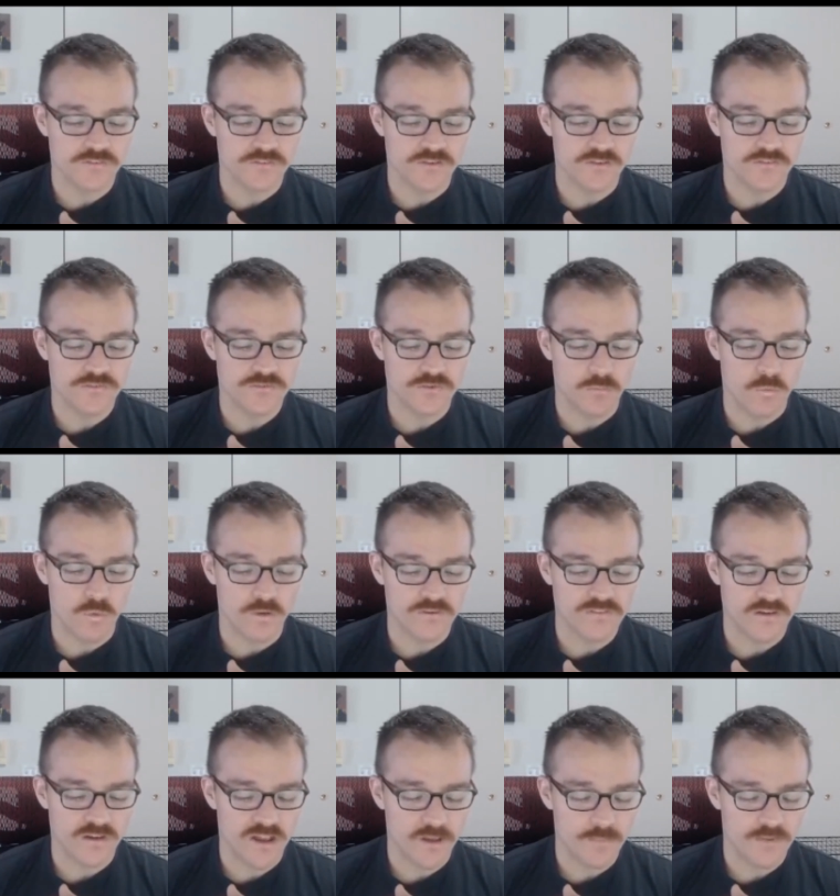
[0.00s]
for, for more
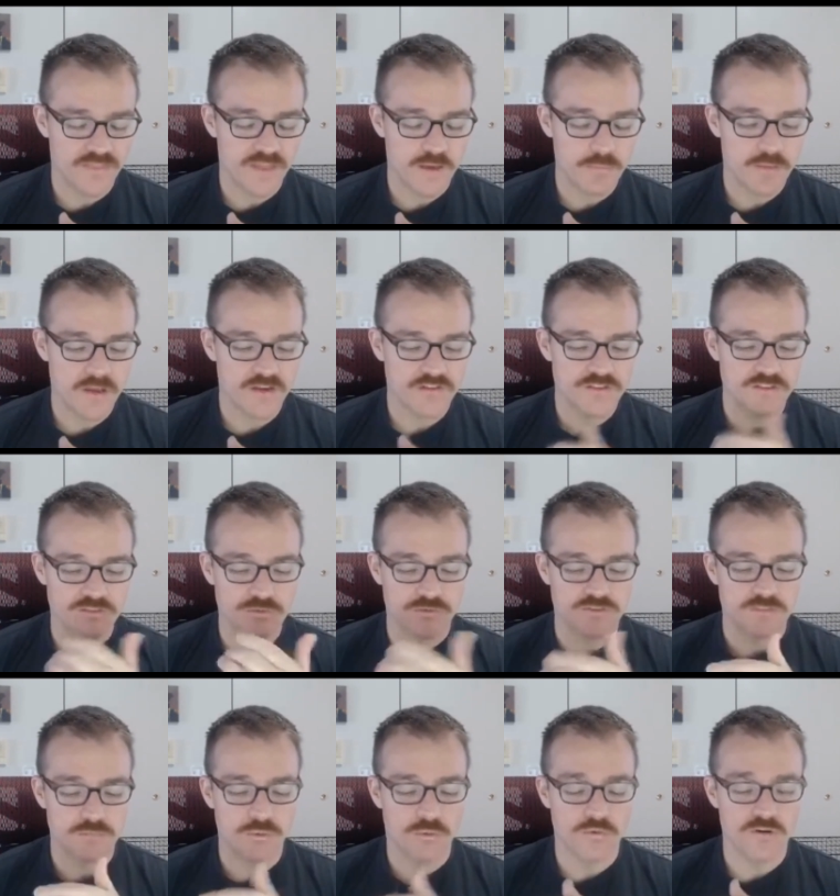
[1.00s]
time with that patient. So
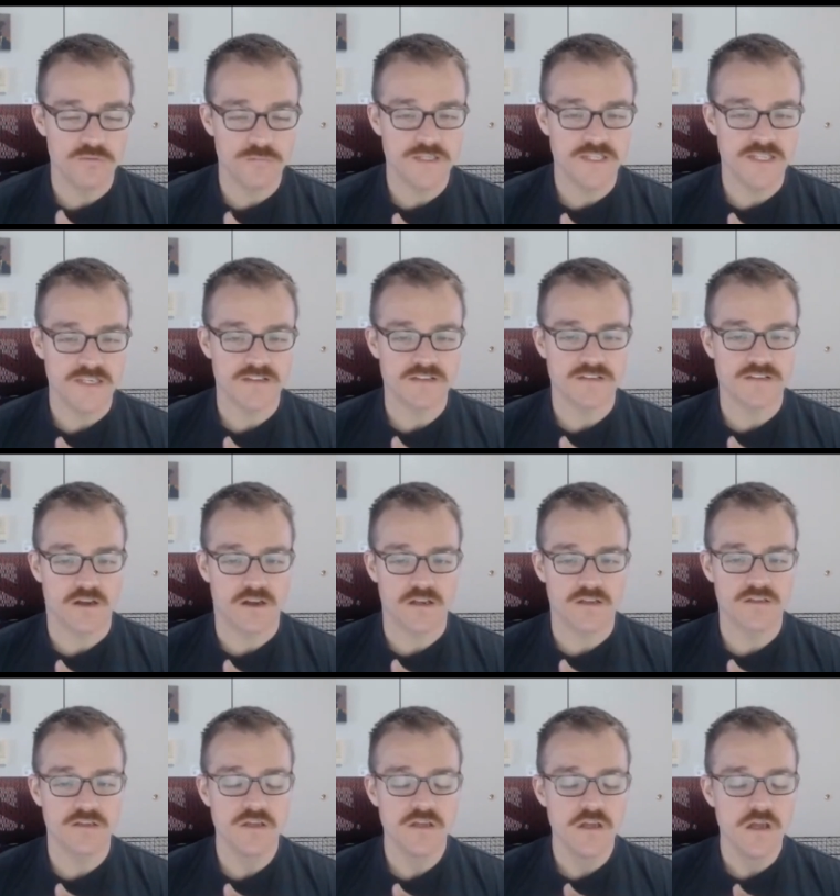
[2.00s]
it's important we get it
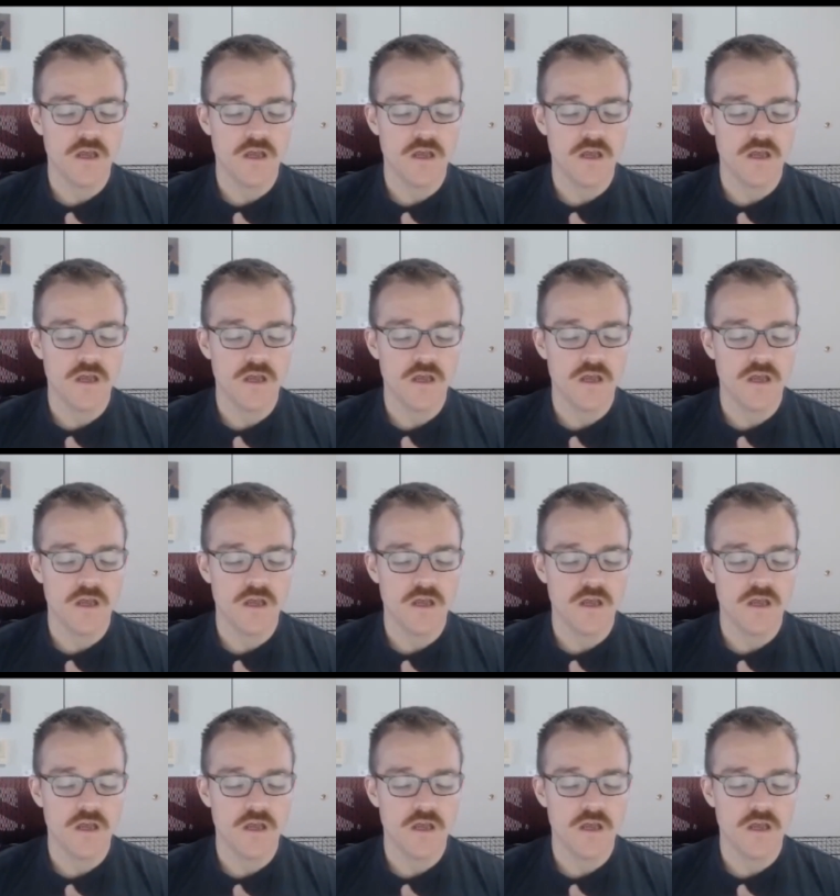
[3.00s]
done.